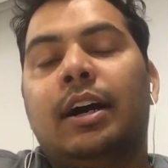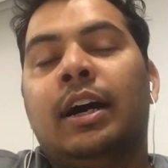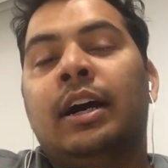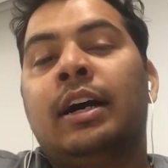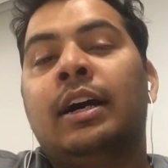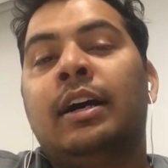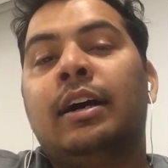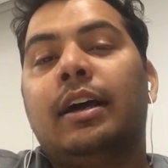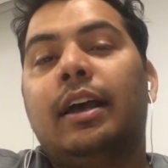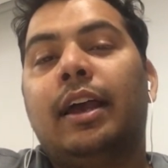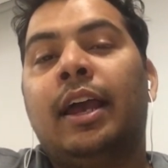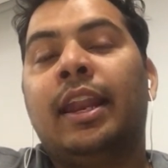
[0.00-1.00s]

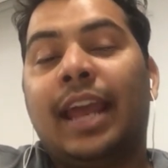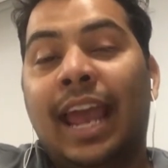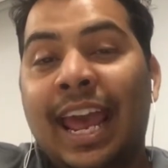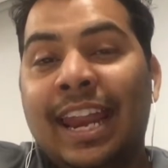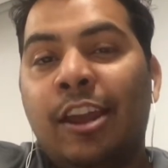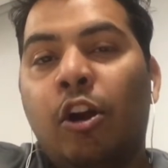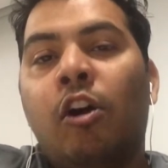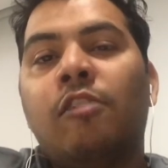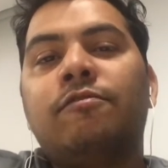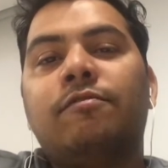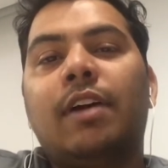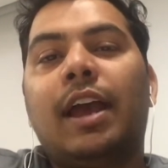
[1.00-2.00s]
an array
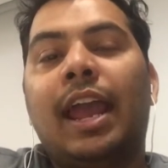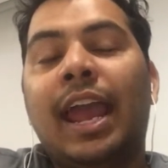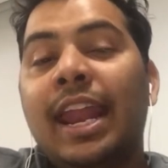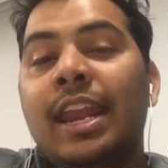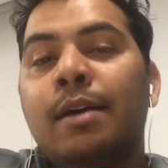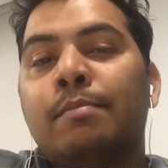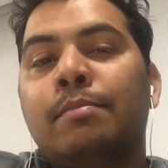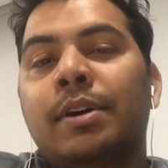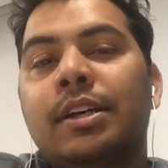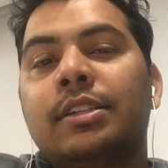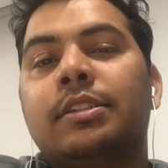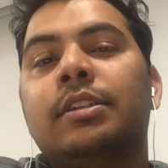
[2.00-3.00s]
of n
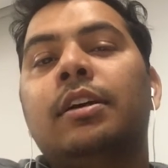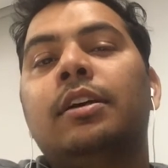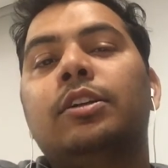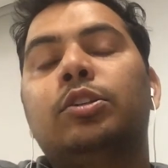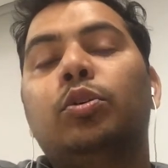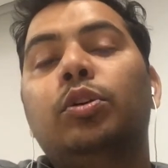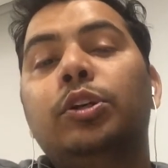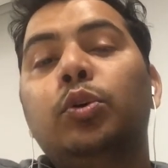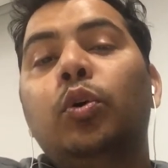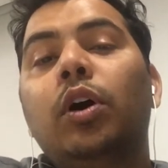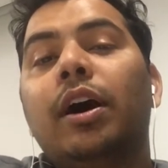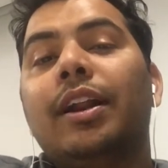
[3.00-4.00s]
numbers, so
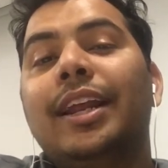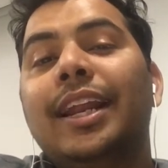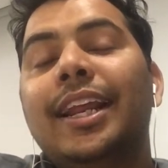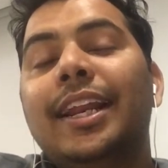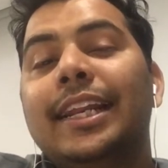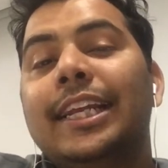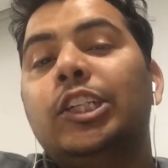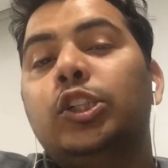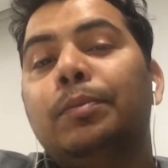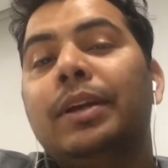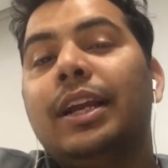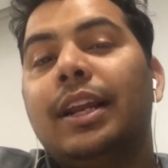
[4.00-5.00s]
you really need to
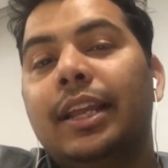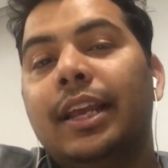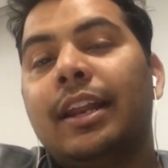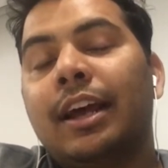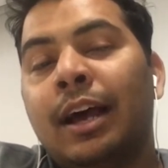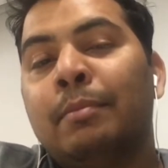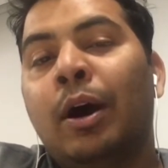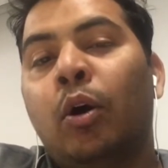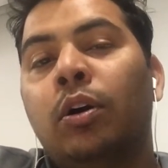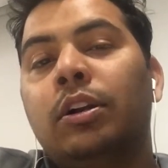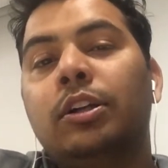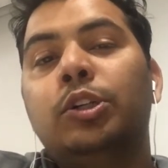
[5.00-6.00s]
be clear
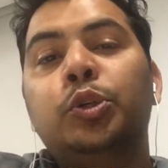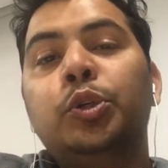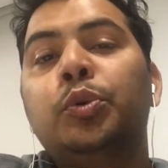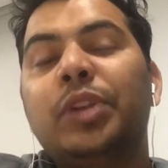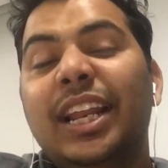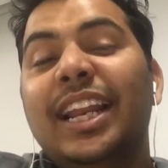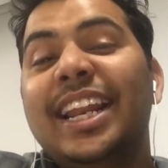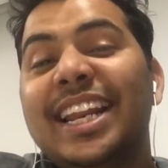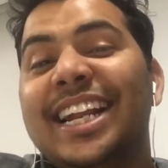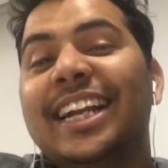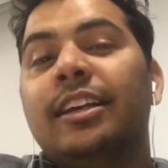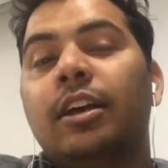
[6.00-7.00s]
about, do you really
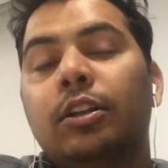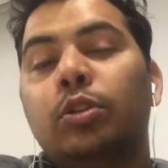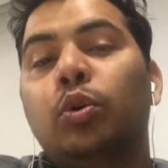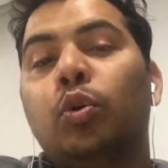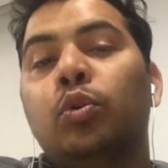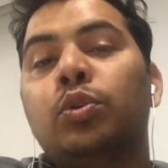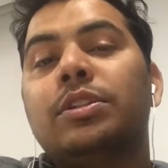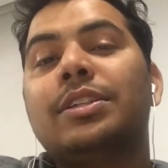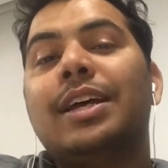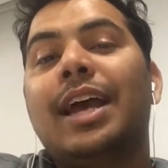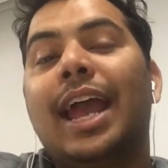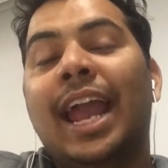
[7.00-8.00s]
need those
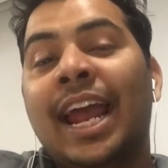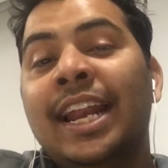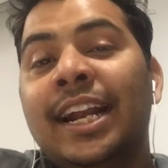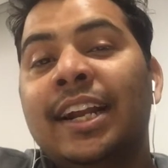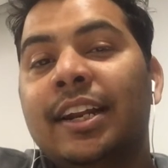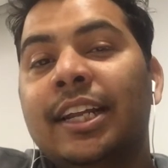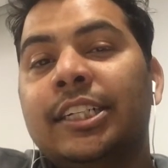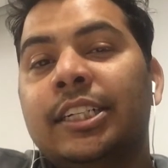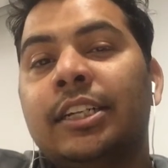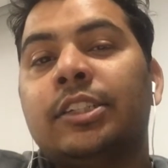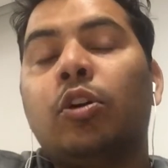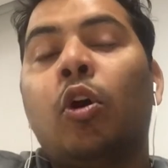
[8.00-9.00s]
n
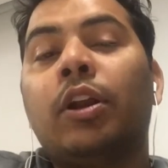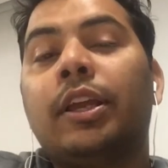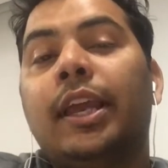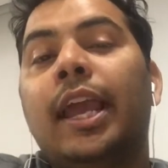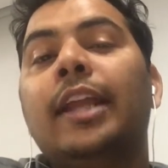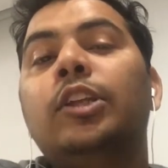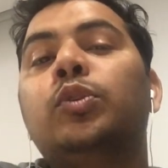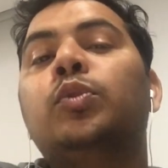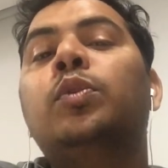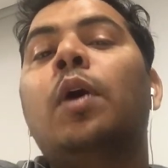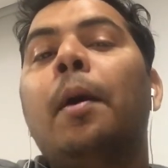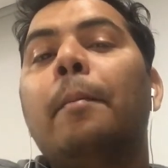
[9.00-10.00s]
iterations, or can
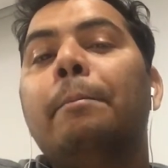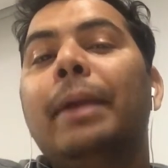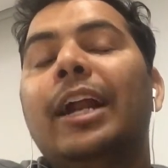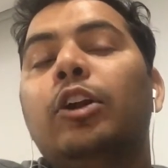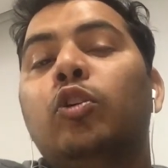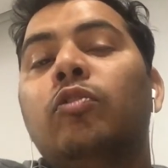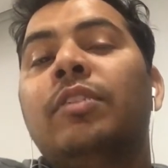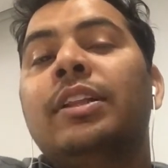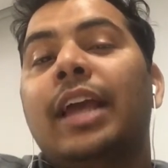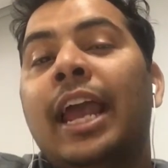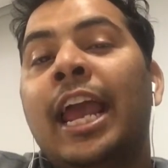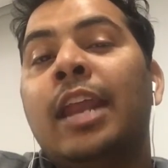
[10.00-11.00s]
you make do with
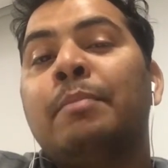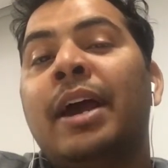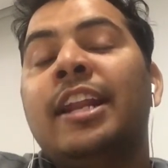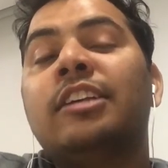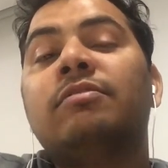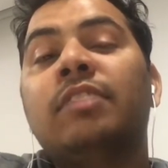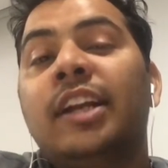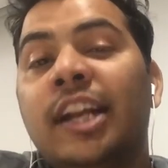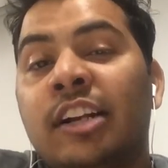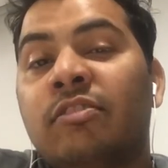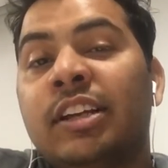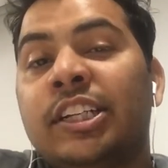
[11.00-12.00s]
n minus 1
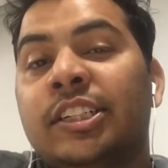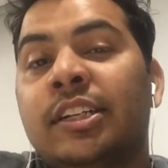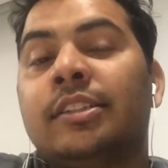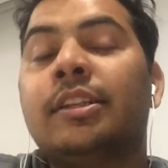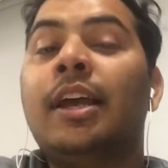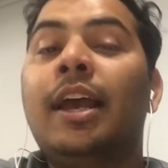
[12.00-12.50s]
iterations?